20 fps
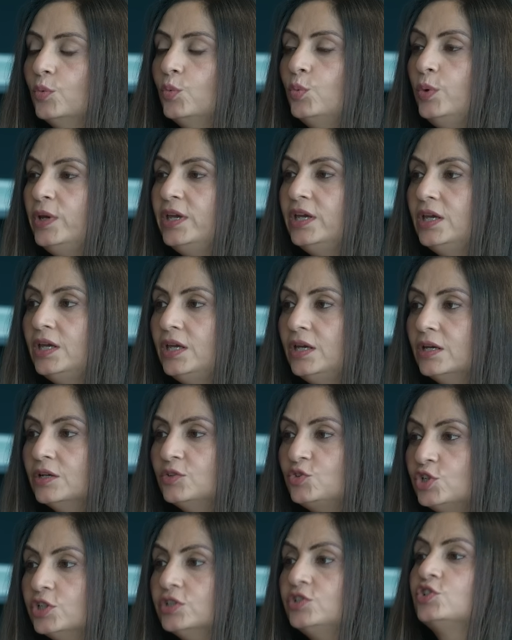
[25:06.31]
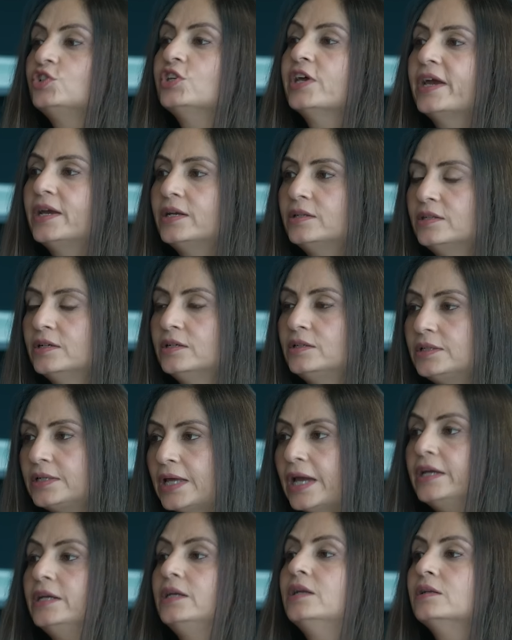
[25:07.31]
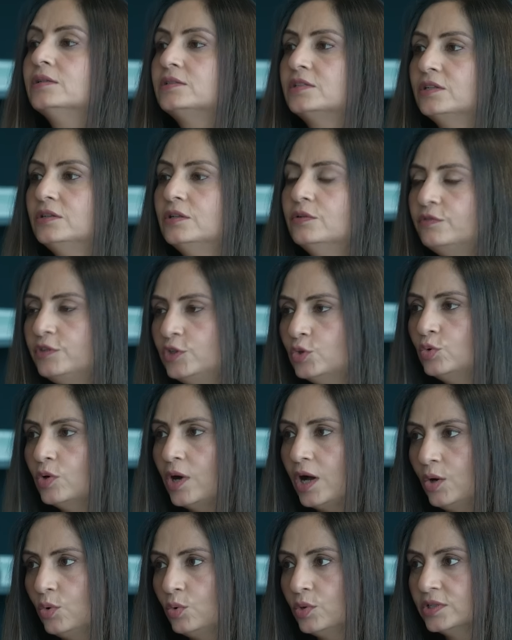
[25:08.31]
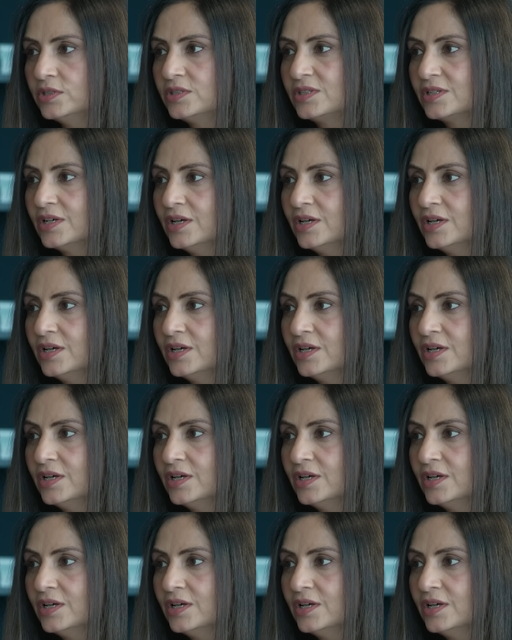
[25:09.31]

we just shared the titles and the view hours.